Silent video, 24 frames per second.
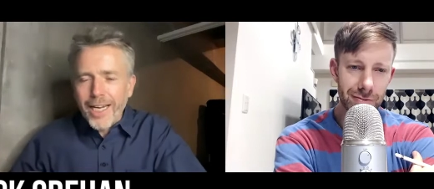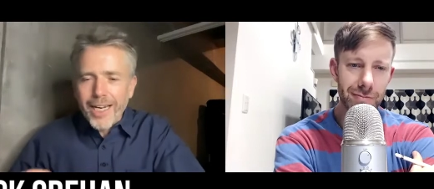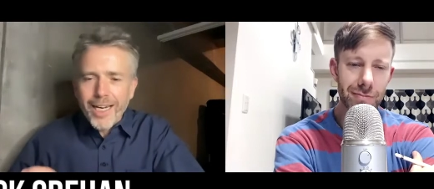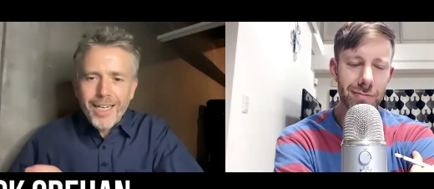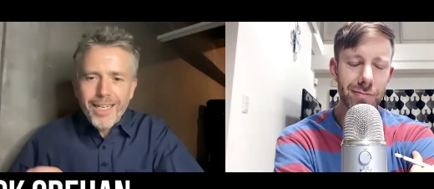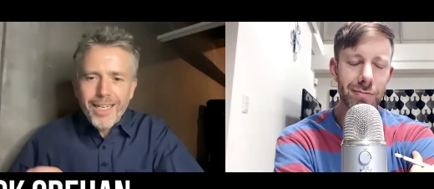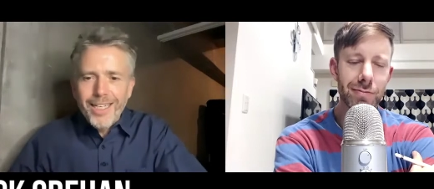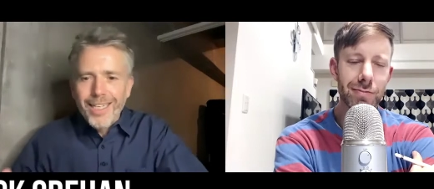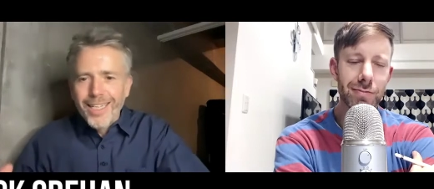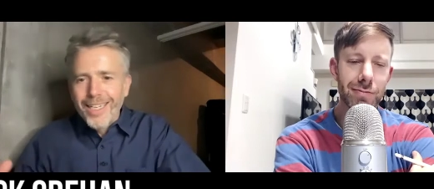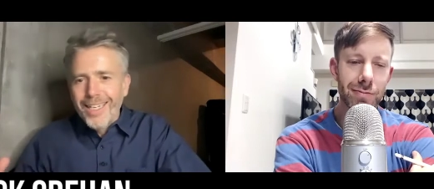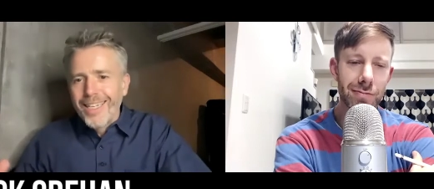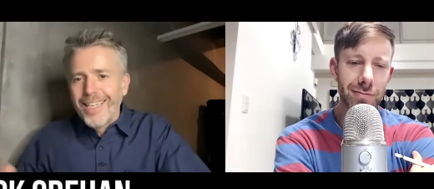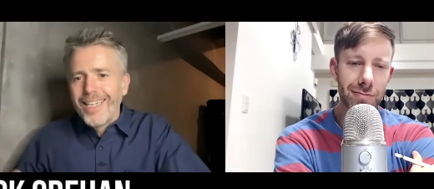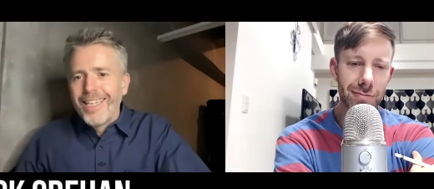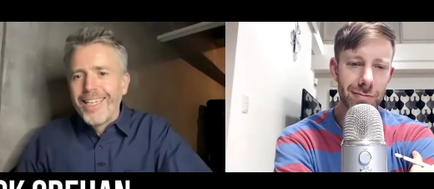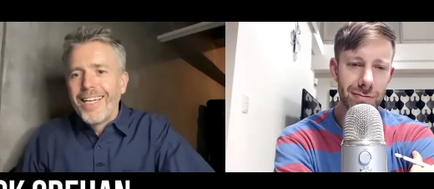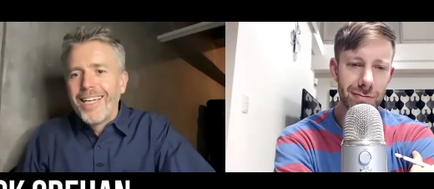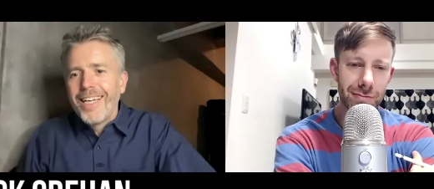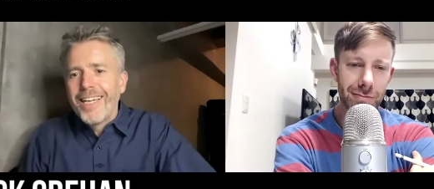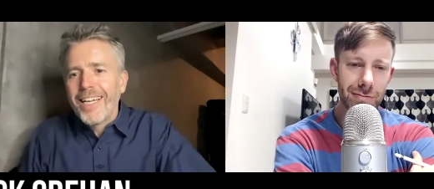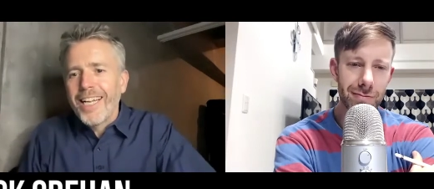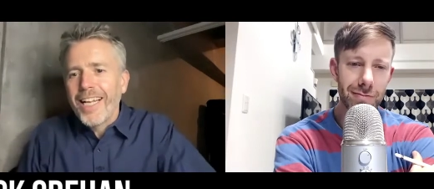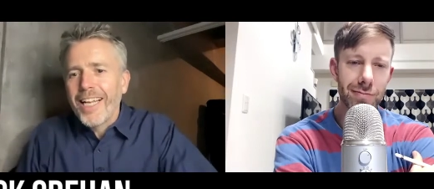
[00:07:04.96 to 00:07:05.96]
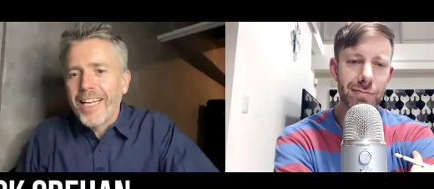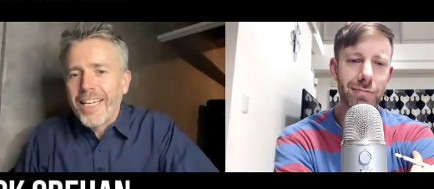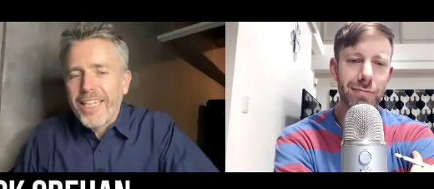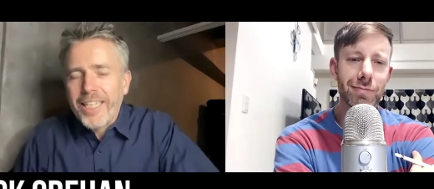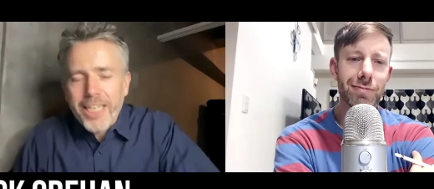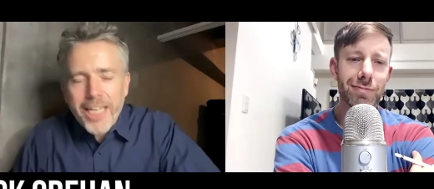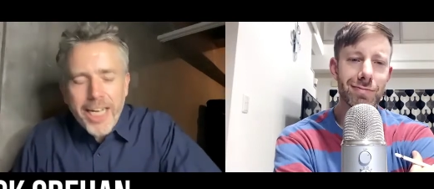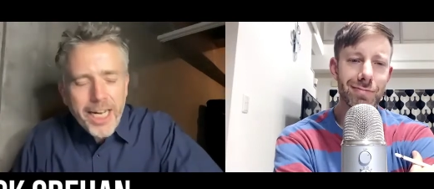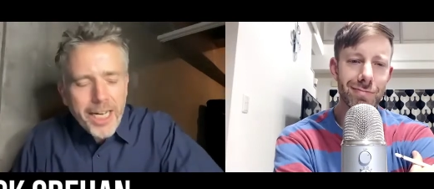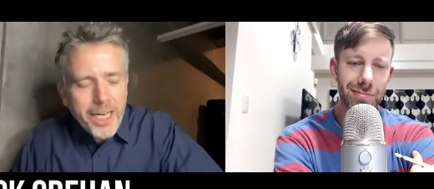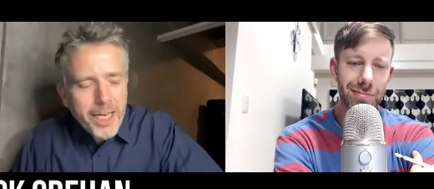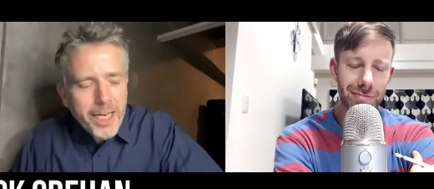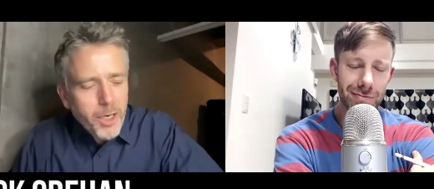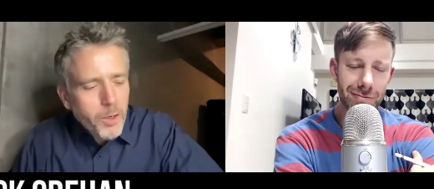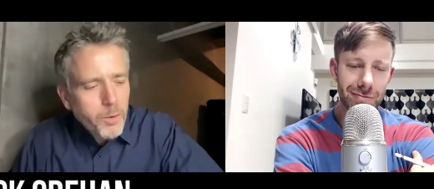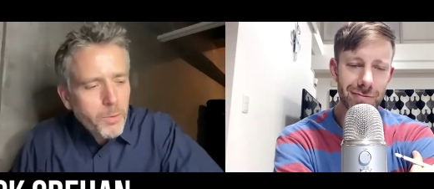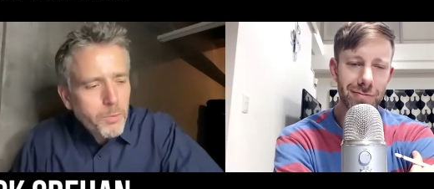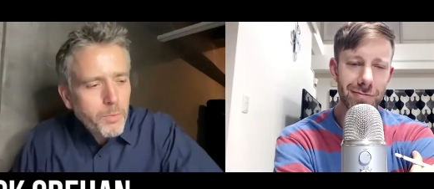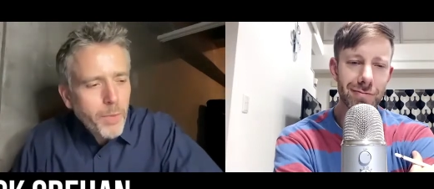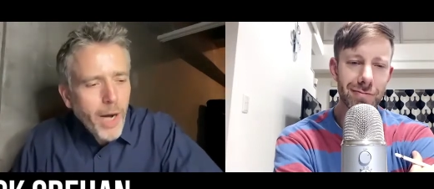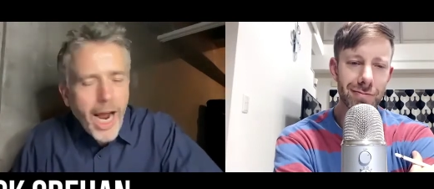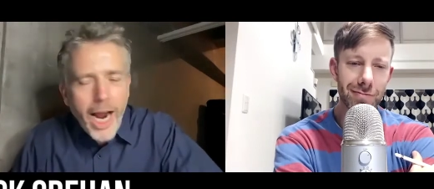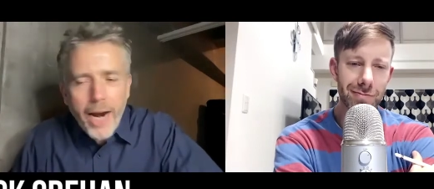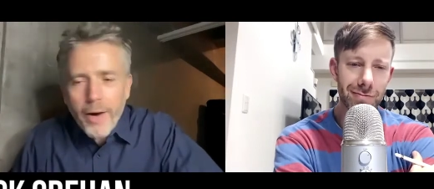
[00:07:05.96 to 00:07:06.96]
Speaker 1: of like a kind of
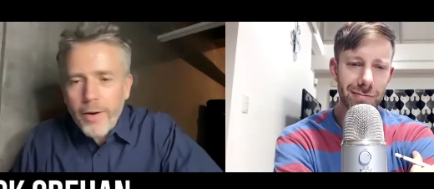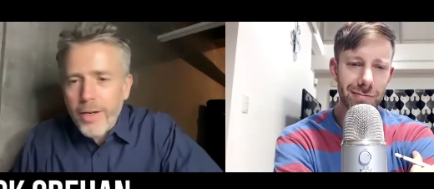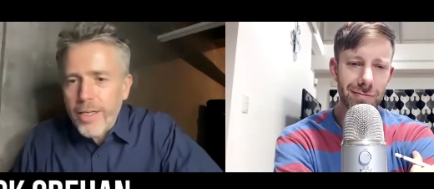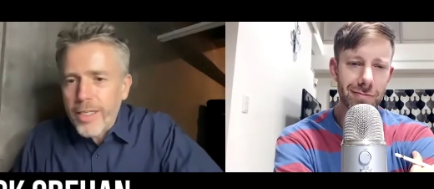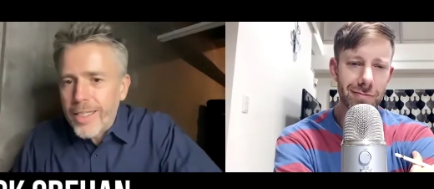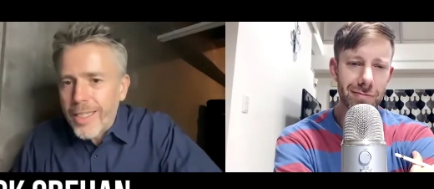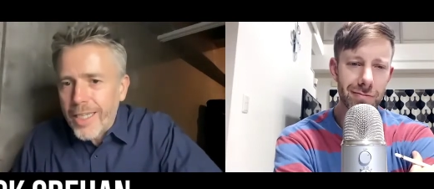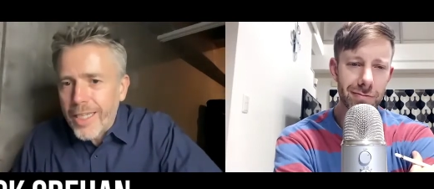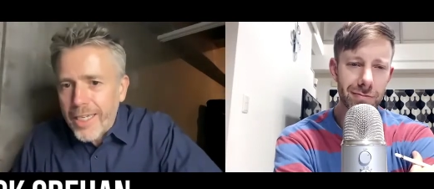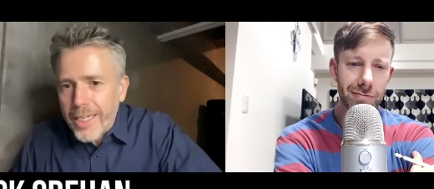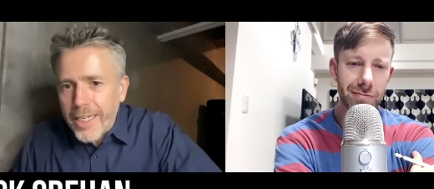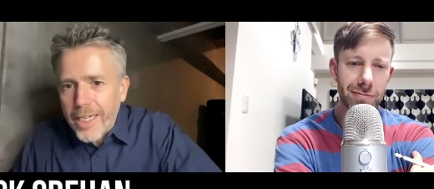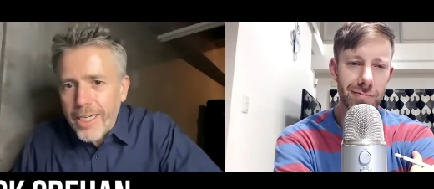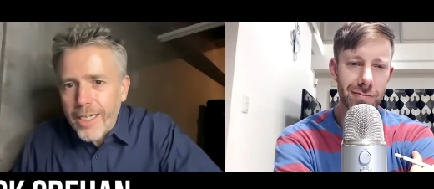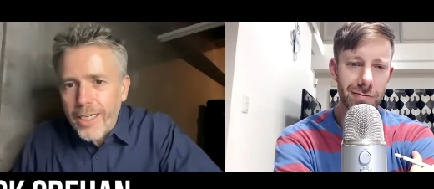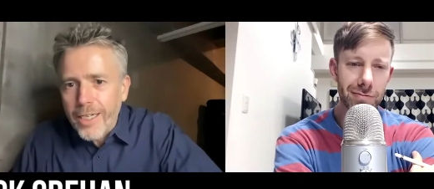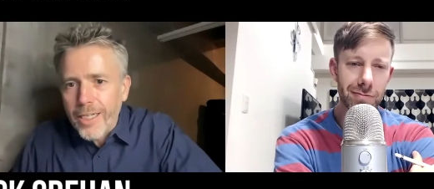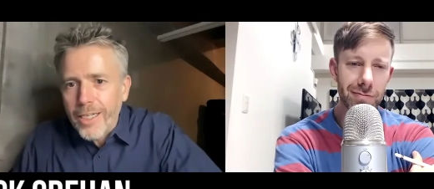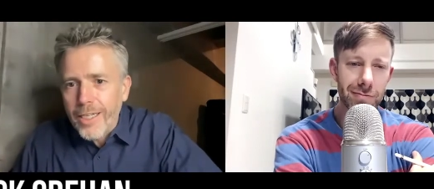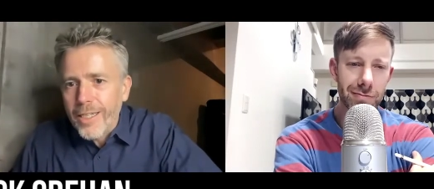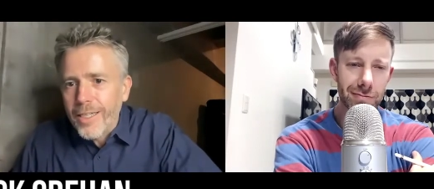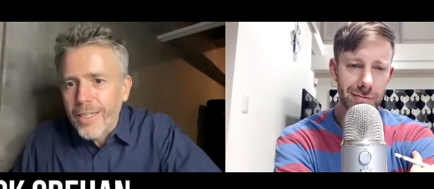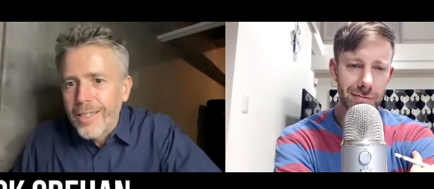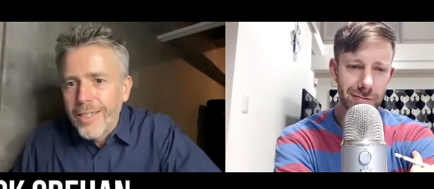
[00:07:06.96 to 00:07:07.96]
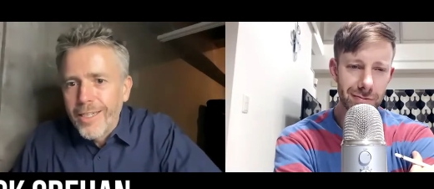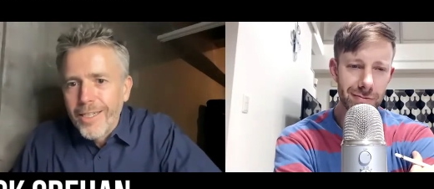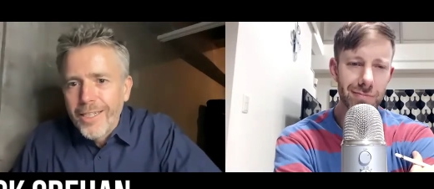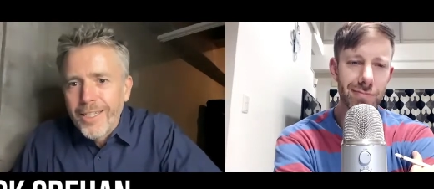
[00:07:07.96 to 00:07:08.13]
parasitical,